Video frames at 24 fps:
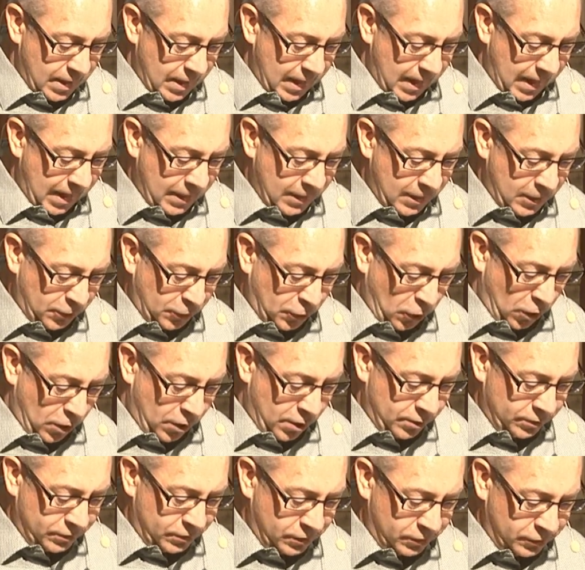and he
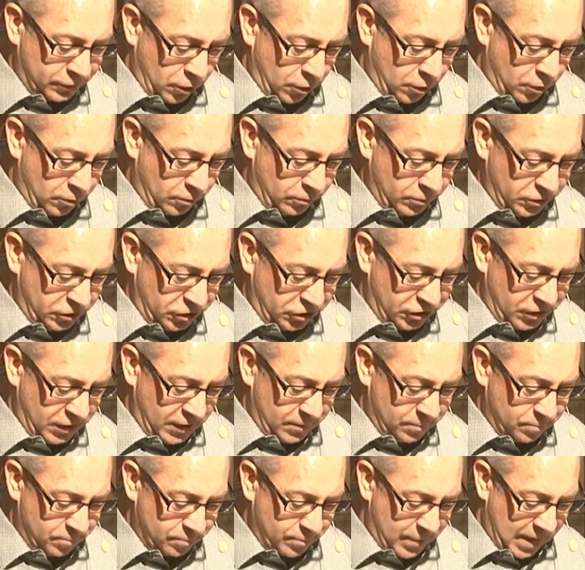calls his own sheep
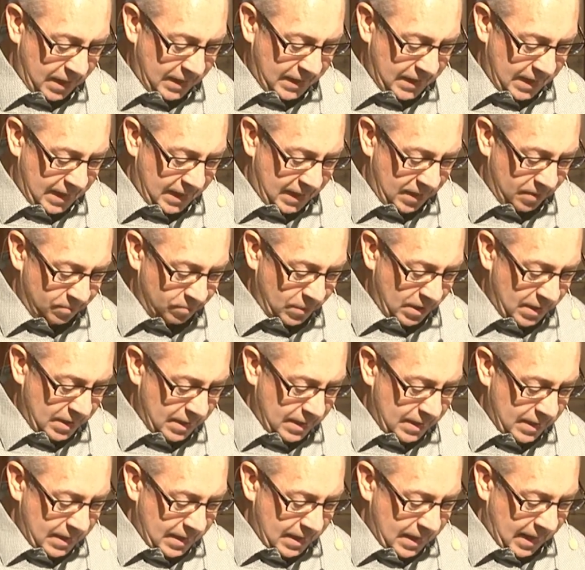by name
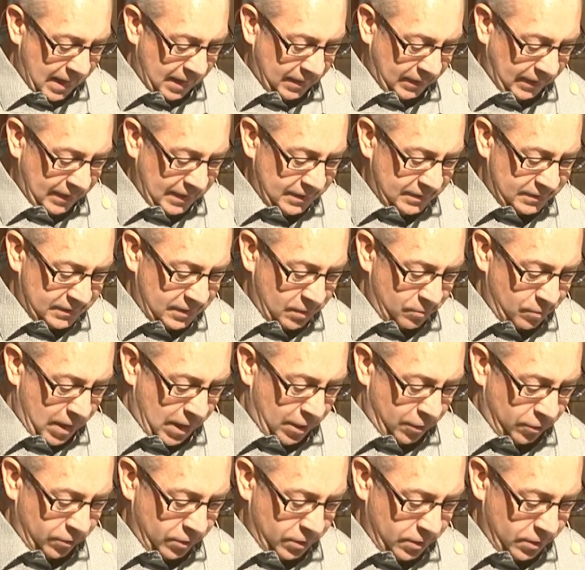and leads them out.